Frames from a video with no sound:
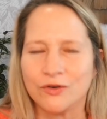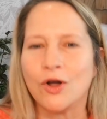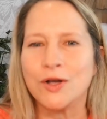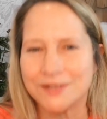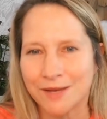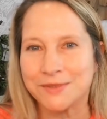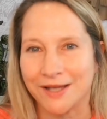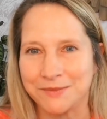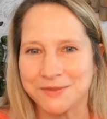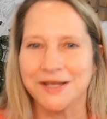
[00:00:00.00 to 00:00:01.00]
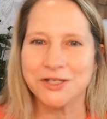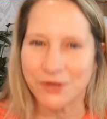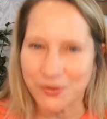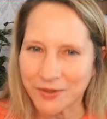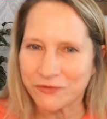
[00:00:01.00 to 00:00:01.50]
sometimes. So
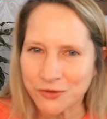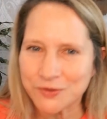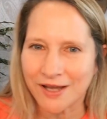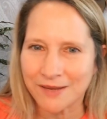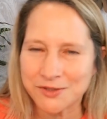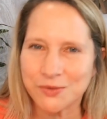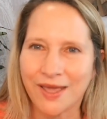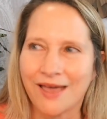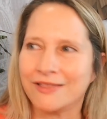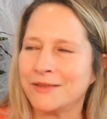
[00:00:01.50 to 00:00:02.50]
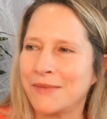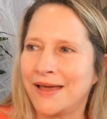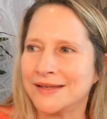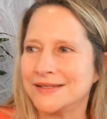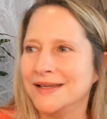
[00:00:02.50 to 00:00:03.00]
I went a few times to a Catholic
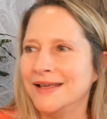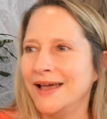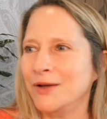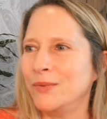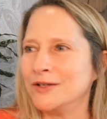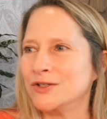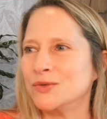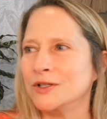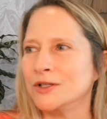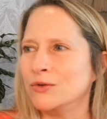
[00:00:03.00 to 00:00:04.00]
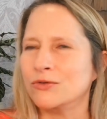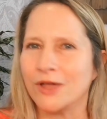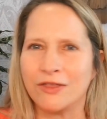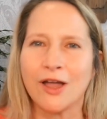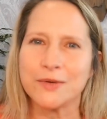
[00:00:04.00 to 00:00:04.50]
mass. I went to a Lutheran. I
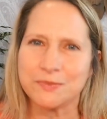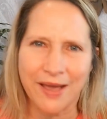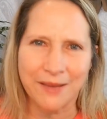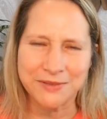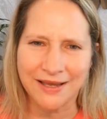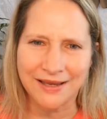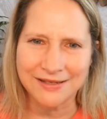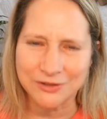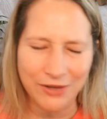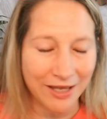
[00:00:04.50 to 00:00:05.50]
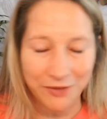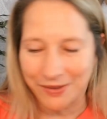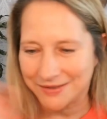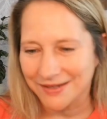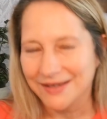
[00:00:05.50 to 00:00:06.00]
think I was baptized.
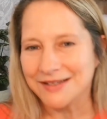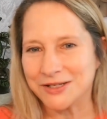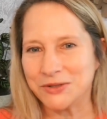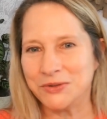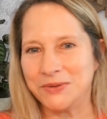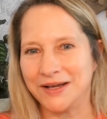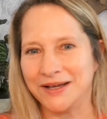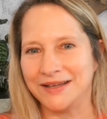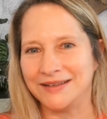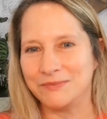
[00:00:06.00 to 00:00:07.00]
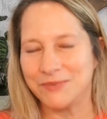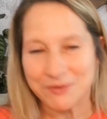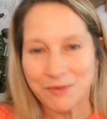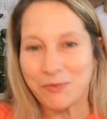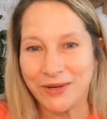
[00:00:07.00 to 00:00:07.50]
Anyways, so but
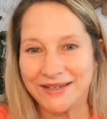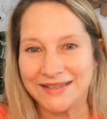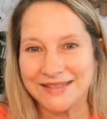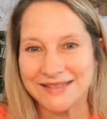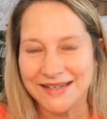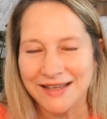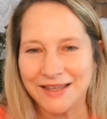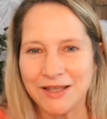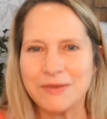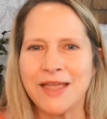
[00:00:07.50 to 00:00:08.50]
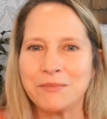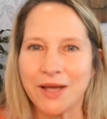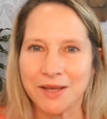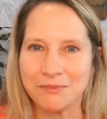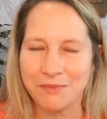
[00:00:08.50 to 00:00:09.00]
the point is, and then
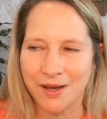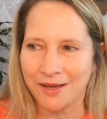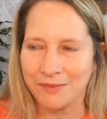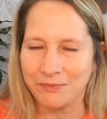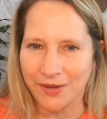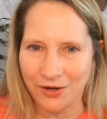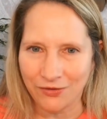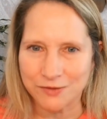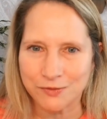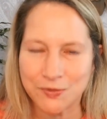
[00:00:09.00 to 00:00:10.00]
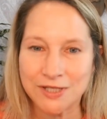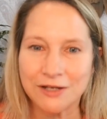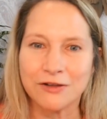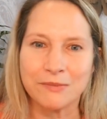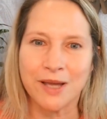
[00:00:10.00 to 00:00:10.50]
my parents,
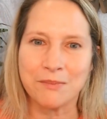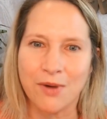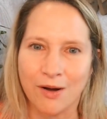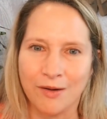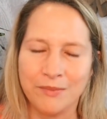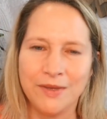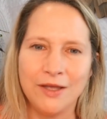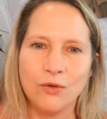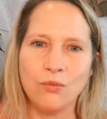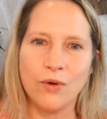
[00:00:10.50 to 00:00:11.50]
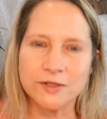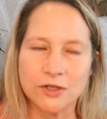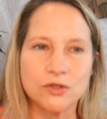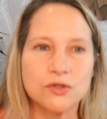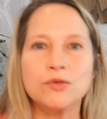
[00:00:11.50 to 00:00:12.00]
particularly my mom, was a
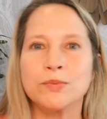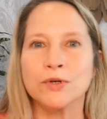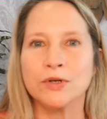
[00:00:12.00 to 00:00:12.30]
super